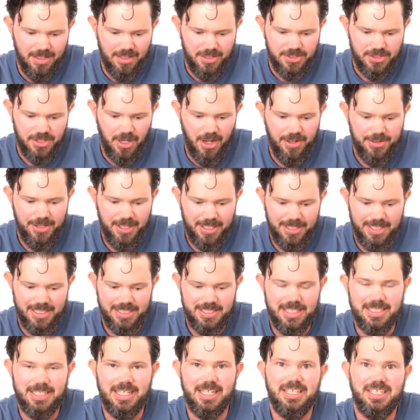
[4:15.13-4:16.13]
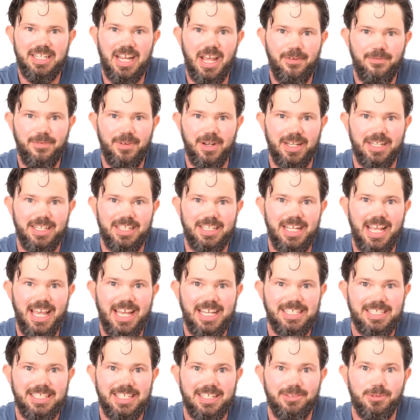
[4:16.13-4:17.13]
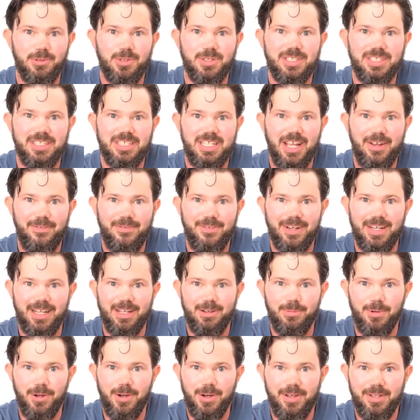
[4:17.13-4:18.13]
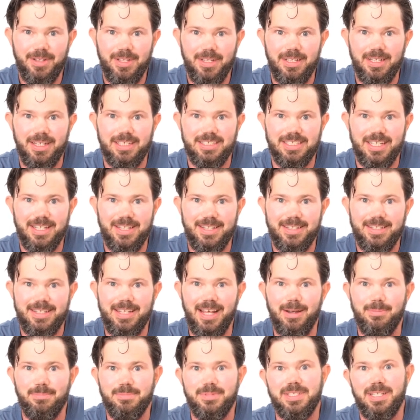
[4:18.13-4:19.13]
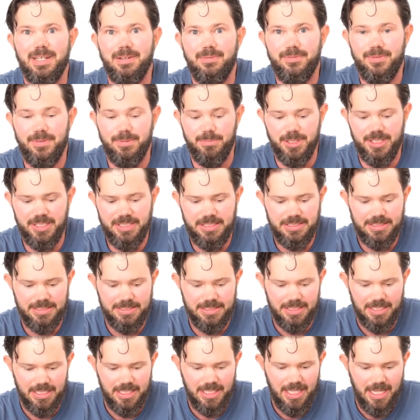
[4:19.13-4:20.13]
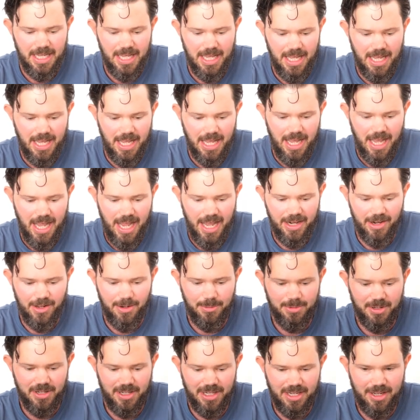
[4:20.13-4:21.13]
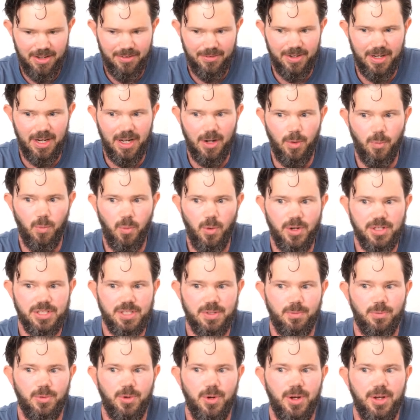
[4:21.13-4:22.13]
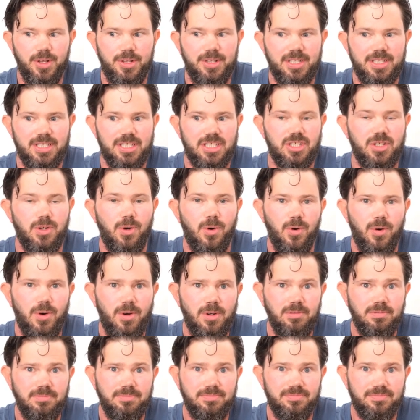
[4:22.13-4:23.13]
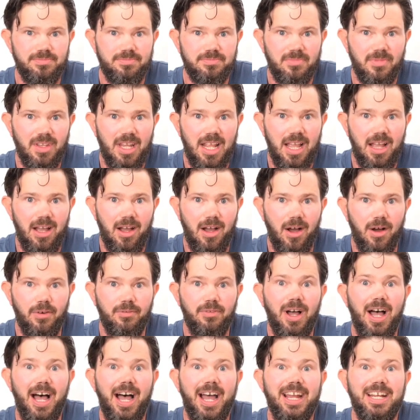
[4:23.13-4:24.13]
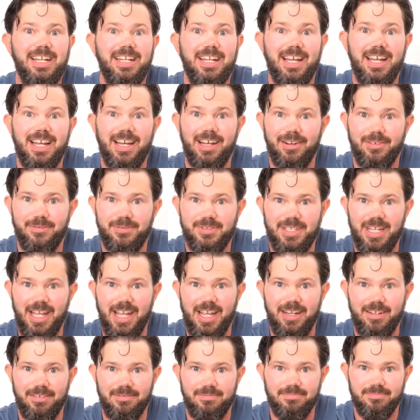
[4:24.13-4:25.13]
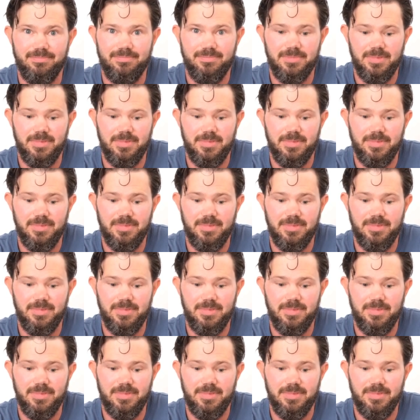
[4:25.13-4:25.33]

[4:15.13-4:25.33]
So I think this is a definite yes, it was definitely worth it. It's a thumbs up for me. And I'm going to give it a was it worth it score of 8 out of 10.